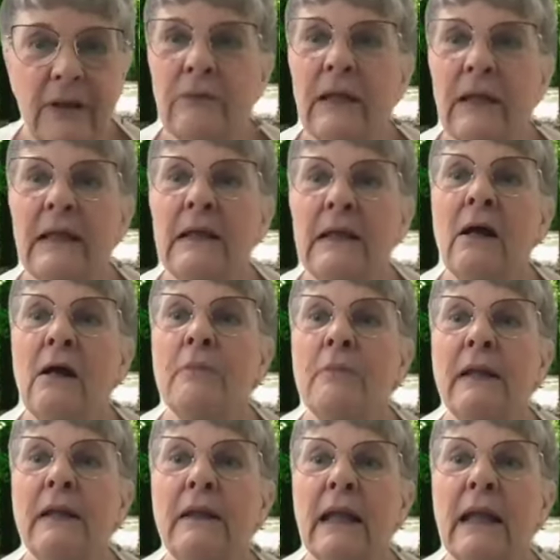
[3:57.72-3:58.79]
not at all.
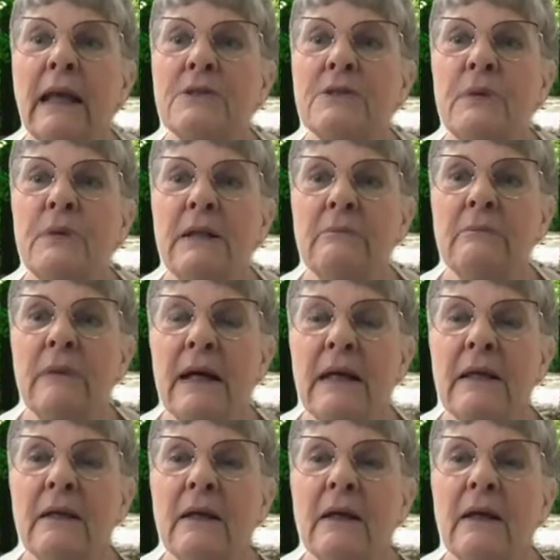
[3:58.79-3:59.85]
But that's what
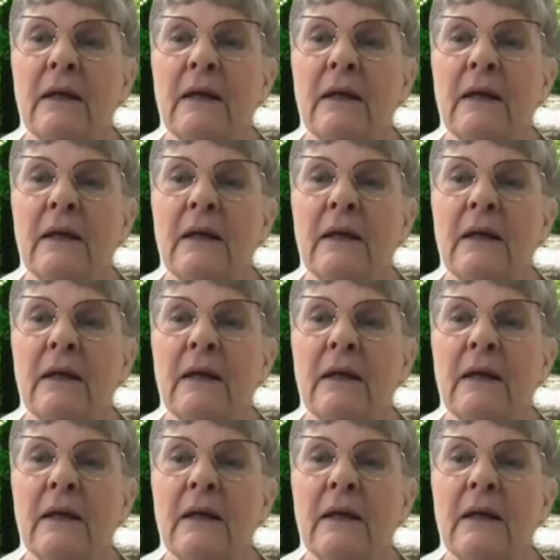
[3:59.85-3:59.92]
my